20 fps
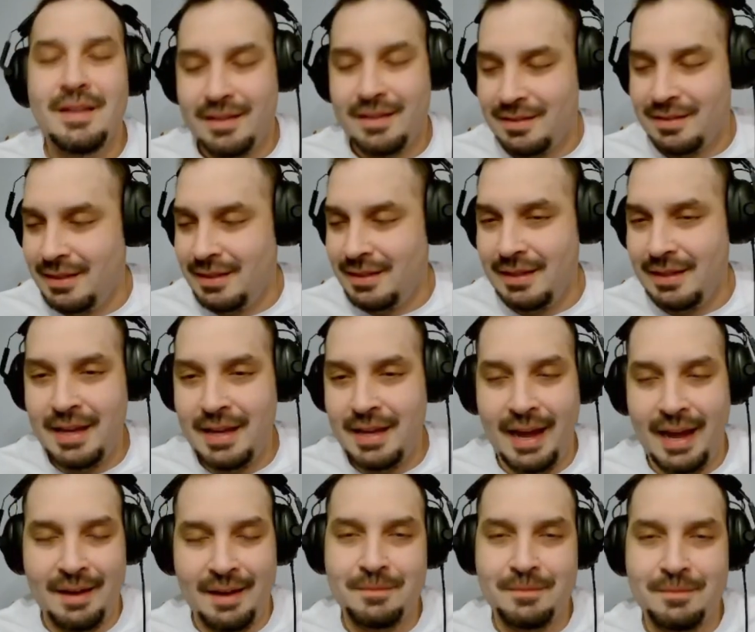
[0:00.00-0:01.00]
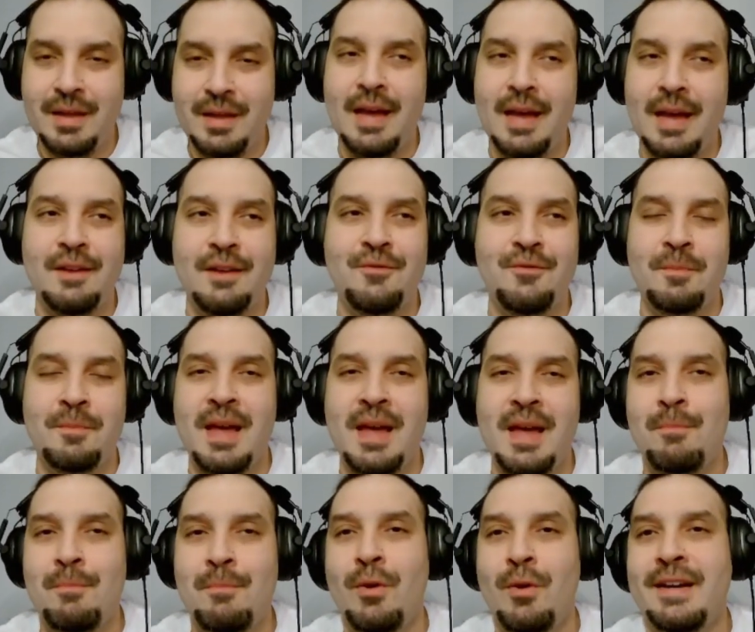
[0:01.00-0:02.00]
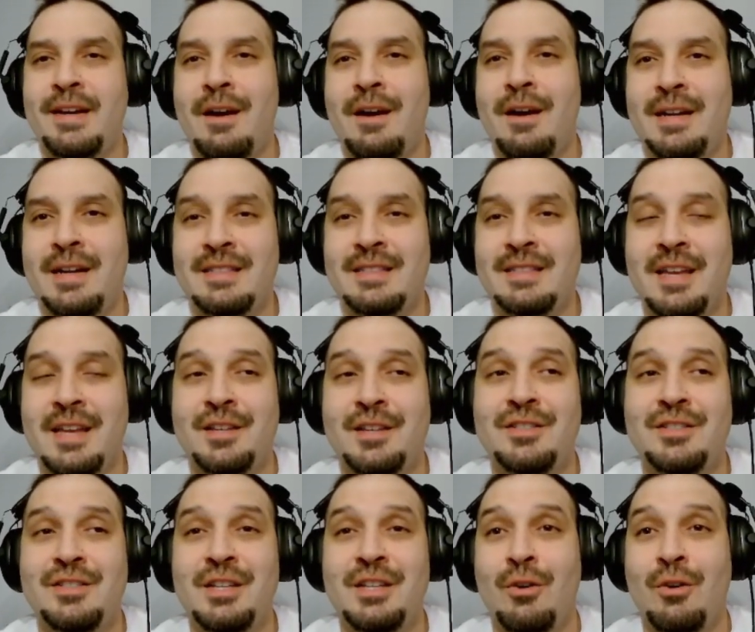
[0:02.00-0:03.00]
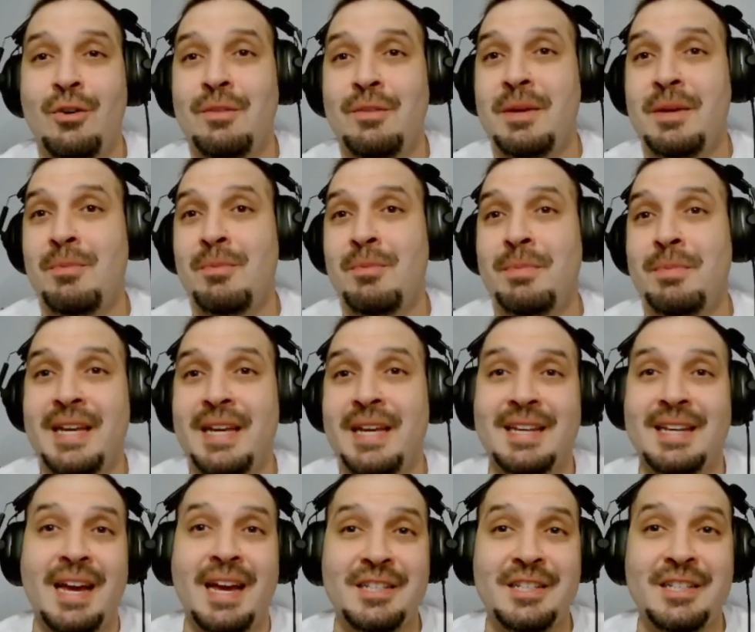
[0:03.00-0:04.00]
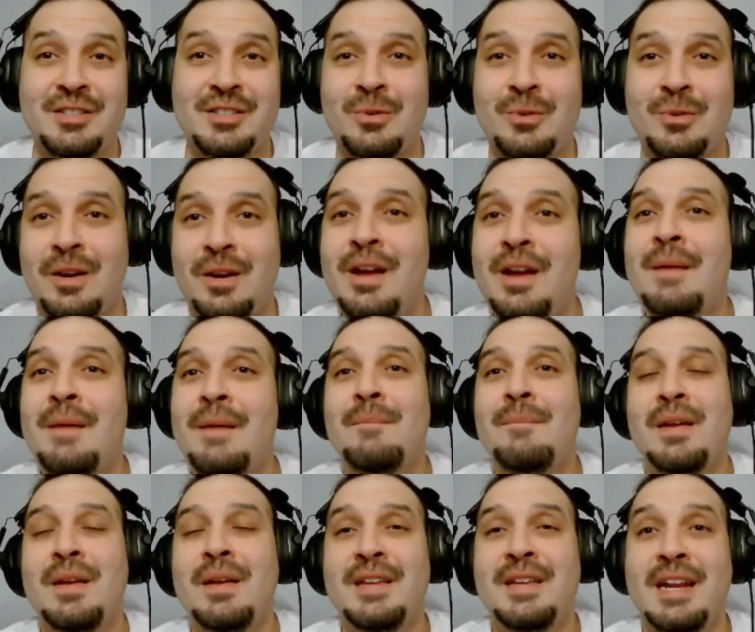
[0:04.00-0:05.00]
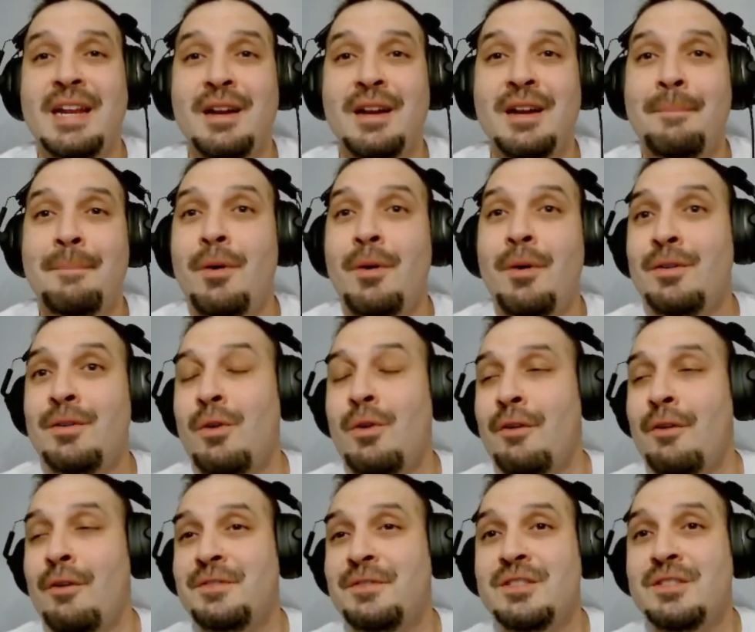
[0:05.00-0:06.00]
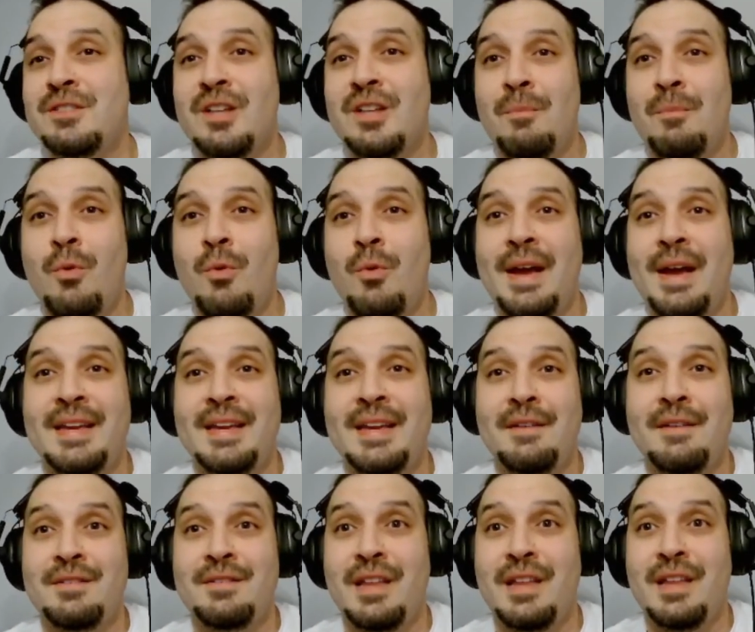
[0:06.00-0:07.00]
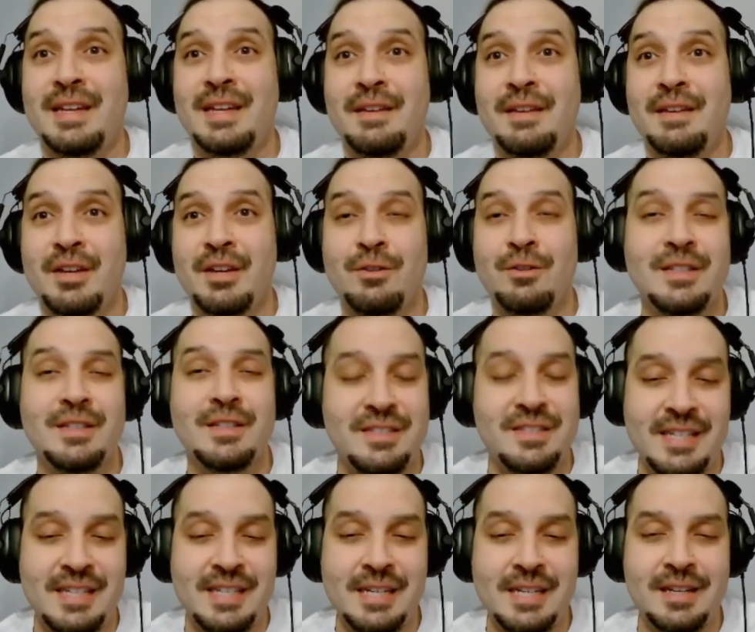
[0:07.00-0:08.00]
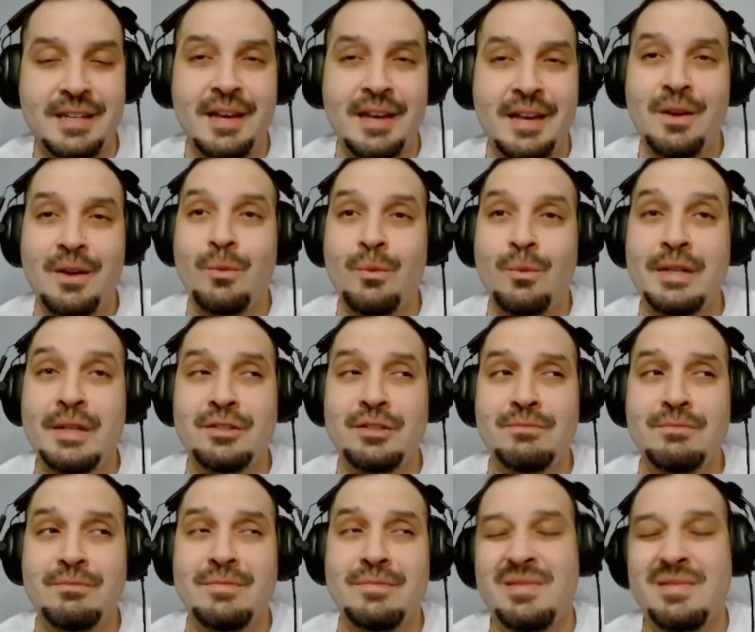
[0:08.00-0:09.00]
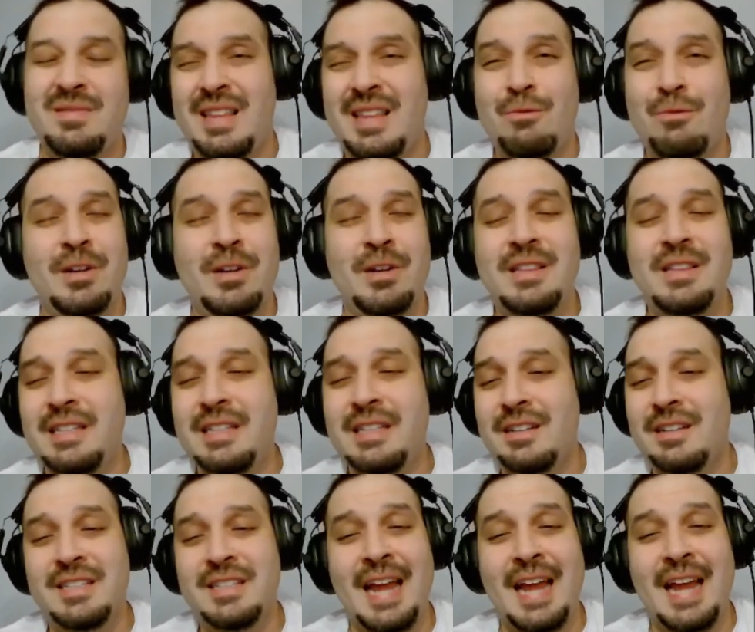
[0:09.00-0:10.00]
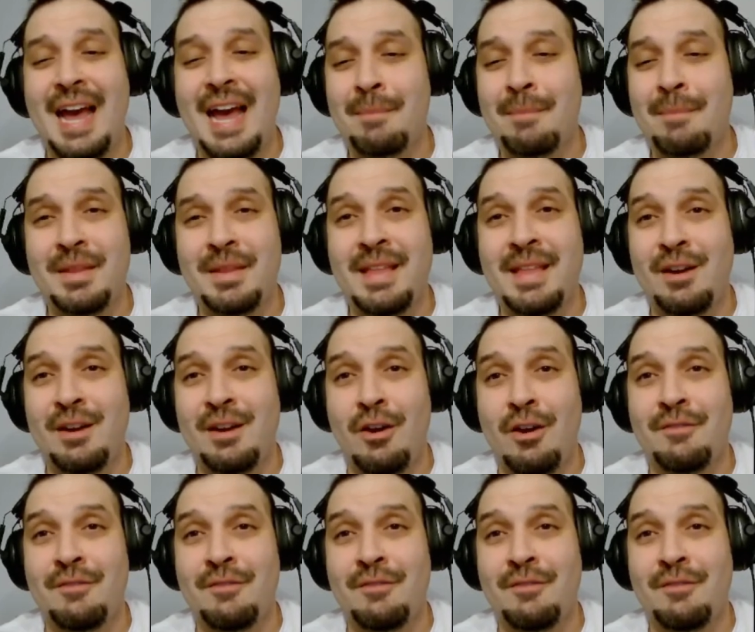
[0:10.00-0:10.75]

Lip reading: Yeah. And from that point on, it's like you see all the people being nice to her and getting up off the subway, giving her the seat, which that really doesn't happen that often.